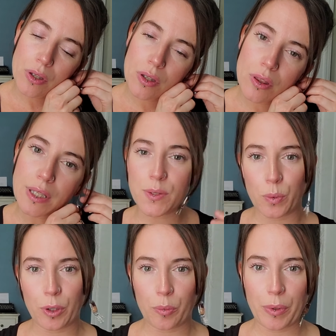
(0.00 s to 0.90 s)
these
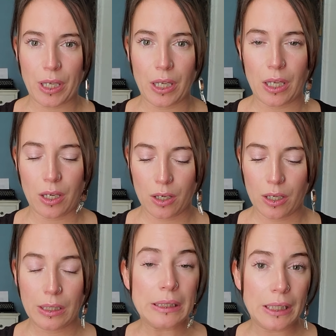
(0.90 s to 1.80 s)
will be
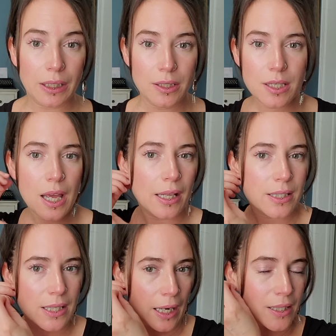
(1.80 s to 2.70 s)
cleaned and
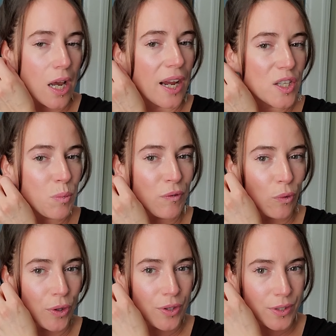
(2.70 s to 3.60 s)
sanitized
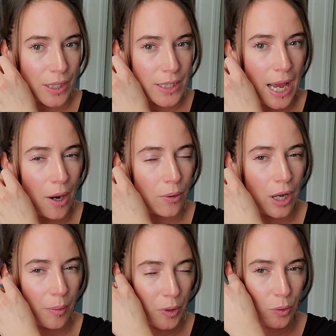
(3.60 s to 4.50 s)
before they're sent out.
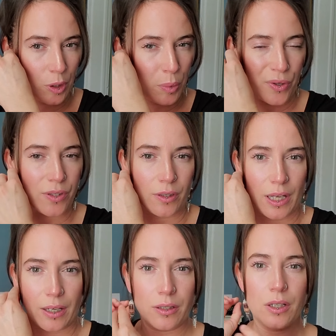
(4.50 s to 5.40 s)
I'm the only person
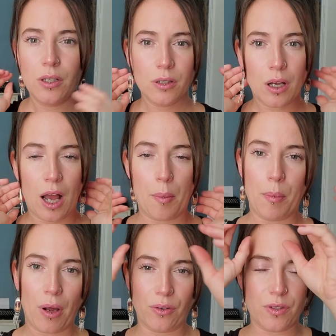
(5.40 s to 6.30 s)
that
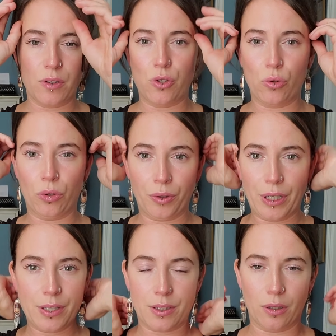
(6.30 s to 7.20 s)
models the
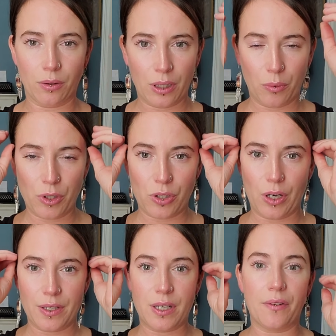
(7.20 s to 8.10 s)
jewelry, so I don't want you
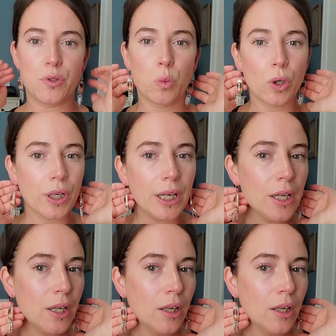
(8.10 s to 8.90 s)
guys to have to worry.